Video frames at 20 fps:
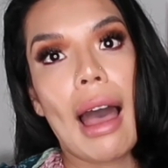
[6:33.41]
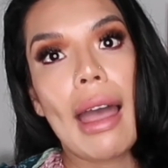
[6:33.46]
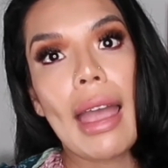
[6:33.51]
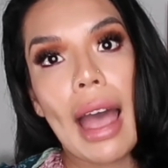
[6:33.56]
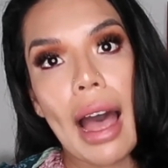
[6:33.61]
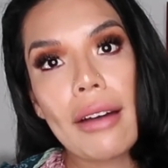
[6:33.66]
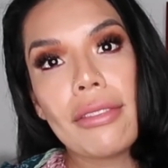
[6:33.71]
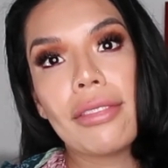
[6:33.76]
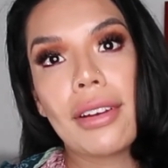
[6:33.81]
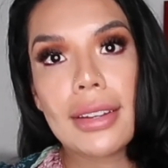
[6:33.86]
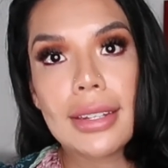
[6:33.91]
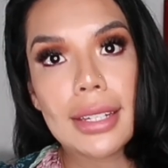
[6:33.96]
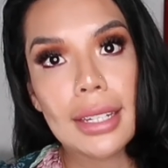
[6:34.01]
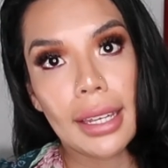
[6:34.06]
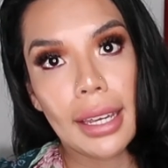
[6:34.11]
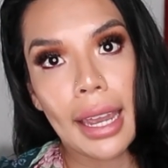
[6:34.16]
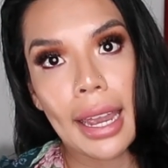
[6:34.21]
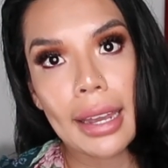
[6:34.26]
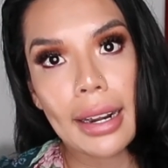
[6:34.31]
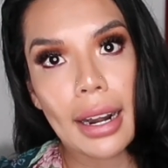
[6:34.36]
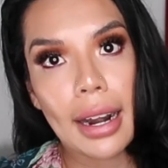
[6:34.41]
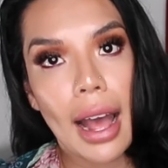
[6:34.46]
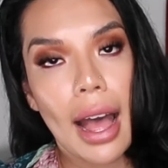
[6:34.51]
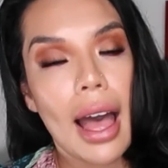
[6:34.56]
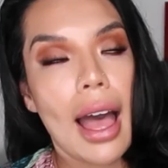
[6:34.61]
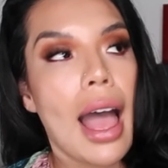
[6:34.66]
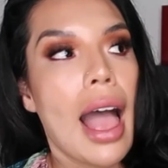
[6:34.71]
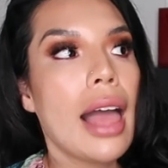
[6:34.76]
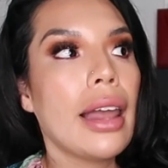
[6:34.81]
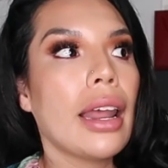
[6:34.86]
I have friends in
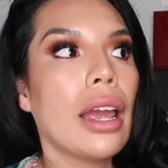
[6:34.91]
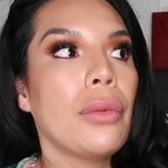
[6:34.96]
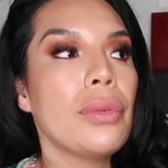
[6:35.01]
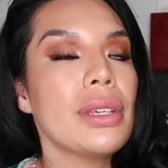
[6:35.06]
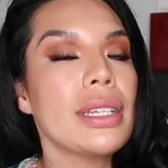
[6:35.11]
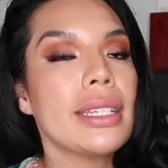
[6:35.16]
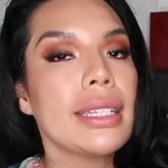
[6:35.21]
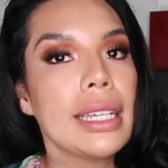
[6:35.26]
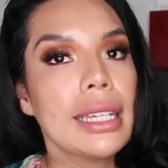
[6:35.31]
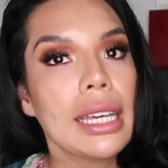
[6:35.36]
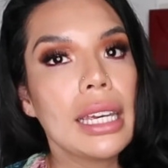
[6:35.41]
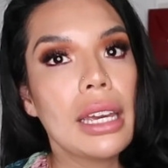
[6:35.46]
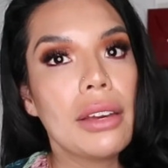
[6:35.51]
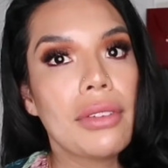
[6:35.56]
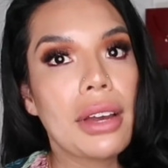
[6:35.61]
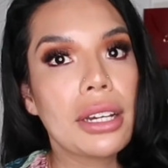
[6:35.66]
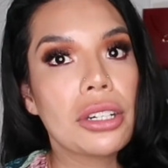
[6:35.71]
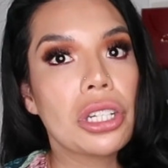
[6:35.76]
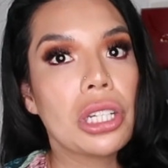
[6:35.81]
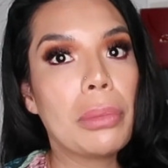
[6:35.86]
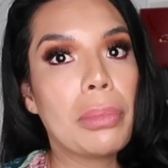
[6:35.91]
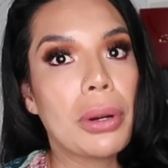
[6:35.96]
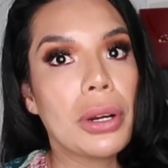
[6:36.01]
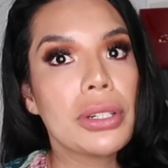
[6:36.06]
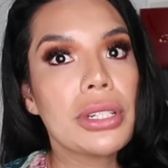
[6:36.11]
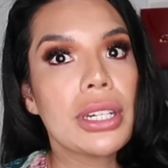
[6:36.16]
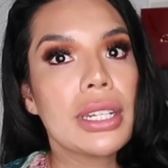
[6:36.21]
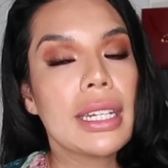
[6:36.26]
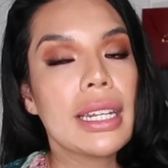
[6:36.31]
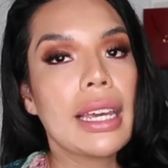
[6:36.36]
Canada, and I was thinking of actually
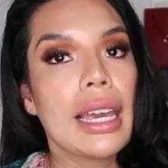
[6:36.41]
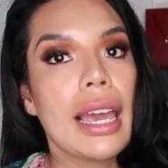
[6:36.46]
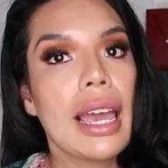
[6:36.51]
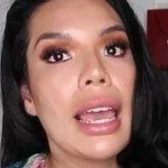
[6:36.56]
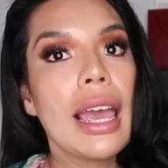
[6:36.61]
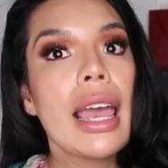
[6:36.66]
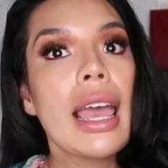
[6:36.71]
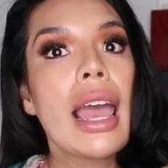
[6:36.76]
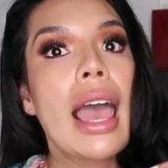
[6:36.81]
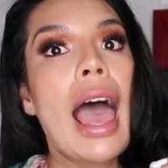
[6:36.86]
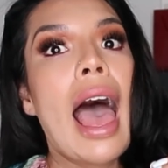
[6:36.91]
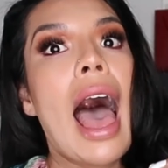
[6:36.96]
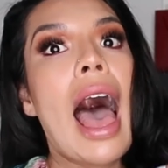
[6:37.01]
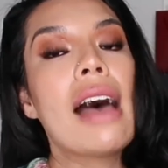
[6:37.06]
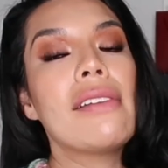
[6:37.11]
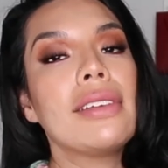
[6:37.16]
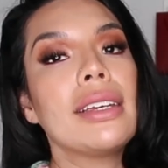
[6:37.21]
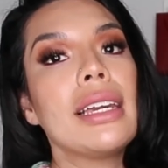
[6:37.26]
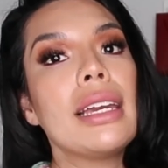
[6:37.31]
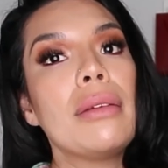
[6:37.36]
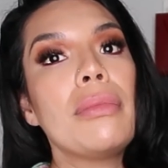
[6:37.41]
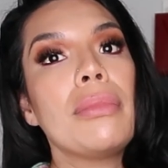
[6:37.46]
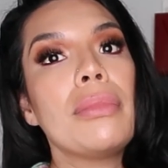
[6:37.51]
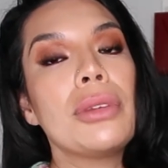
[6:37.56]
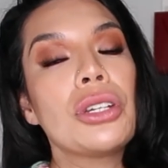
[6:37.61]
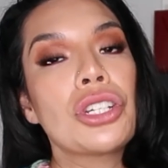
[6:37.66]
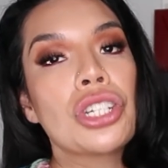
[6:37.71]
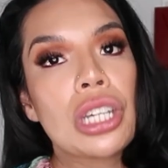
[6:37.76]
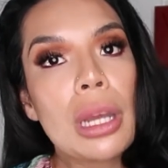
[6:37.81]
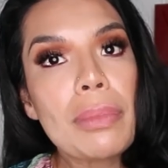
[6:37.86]
purchasing it, having it
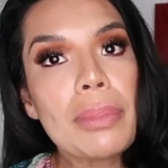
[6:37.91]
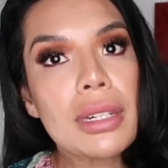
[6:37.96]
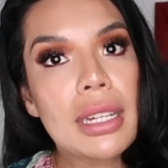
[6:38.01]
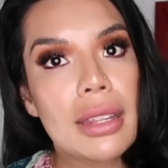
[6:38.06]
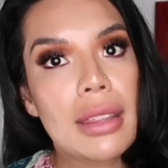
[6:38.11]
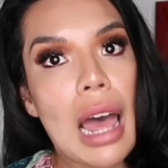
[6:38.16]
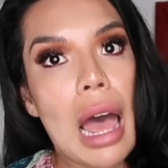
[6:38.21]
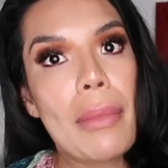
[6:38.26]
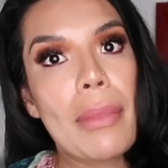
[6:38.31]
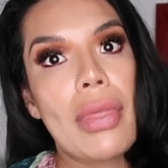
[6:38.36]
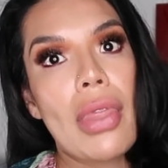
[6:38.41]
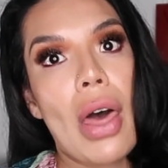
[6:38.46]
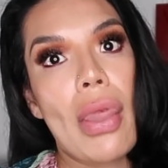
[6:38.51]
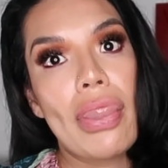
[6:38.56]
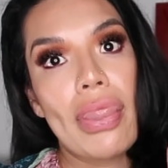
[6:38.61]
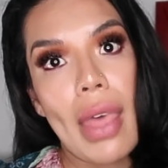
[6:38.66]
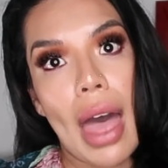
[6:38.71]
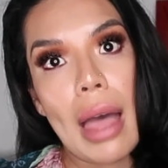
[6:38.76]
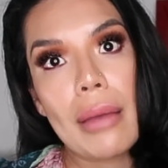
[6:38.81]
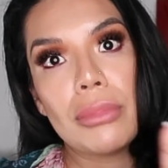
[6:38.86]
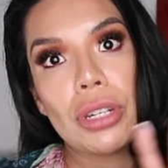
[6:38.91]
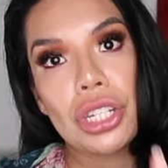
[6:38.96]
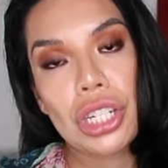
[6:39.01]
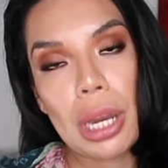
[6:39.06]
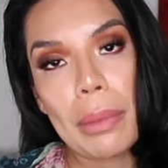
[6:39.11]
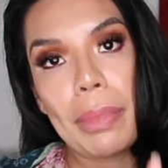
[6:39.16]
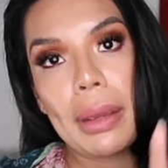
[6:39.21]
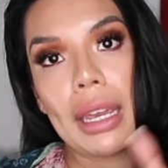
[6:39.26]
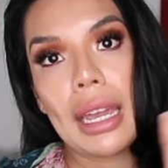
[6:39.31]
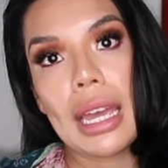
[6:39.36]
shipped to them, and then them
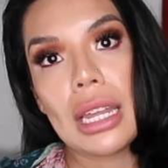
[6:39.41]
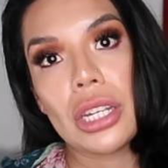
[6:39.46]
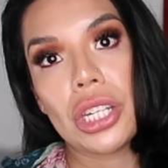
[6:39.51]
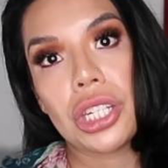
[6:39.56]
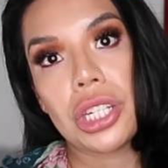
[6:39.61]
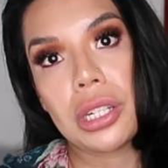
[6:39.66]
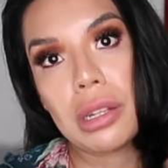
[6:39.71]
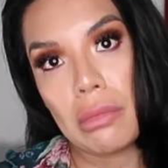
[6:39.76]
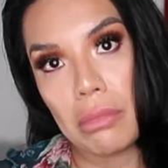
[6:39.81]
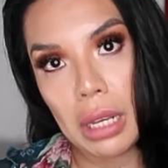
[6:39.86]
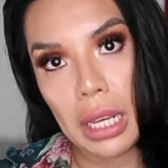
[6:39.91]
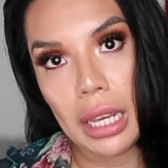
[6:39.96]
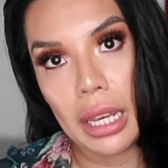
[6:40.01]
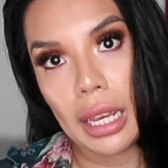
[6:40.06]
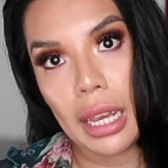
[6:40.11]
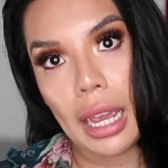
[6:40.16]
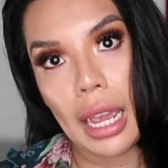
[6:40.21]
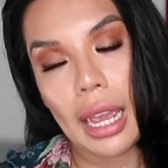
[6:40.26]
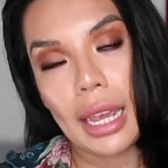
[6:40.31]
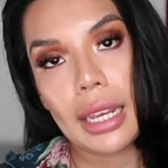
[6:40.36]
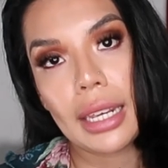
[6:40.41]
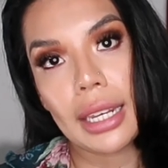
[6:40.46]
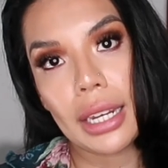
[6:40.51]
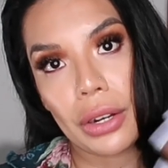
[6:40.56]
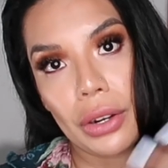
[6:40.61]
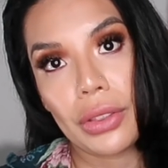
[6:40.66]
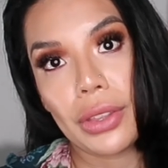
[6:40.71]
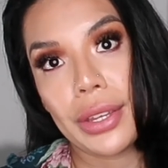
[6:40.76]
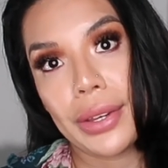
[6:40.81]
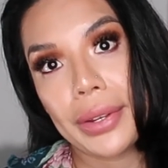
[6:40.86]
shipping it to me
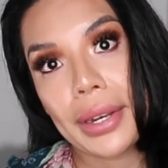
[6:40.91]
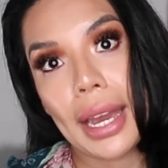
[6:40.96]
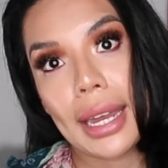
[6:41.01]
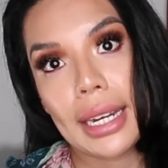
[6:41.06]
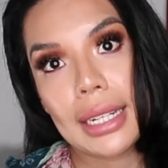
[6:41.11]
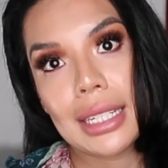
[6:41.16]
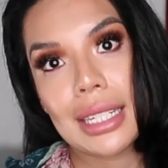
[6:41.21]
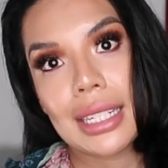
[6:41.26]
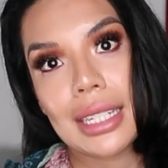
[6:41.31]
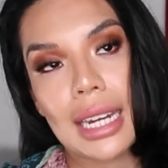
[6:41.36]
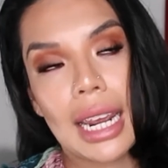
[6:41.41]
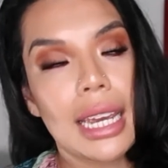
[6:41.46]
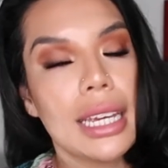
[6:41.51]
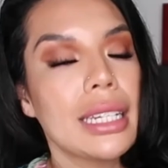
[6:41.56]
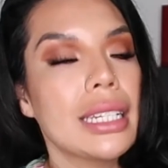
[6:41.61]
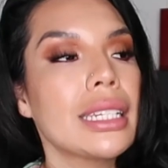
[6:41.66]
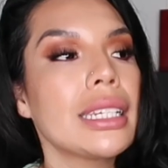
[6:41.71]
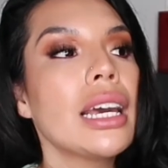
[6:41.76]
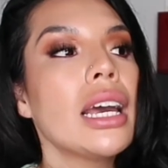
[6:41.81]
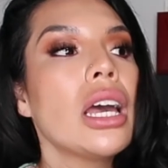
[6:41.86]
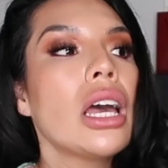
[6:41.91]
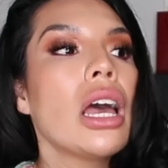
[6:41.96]
here in the United States.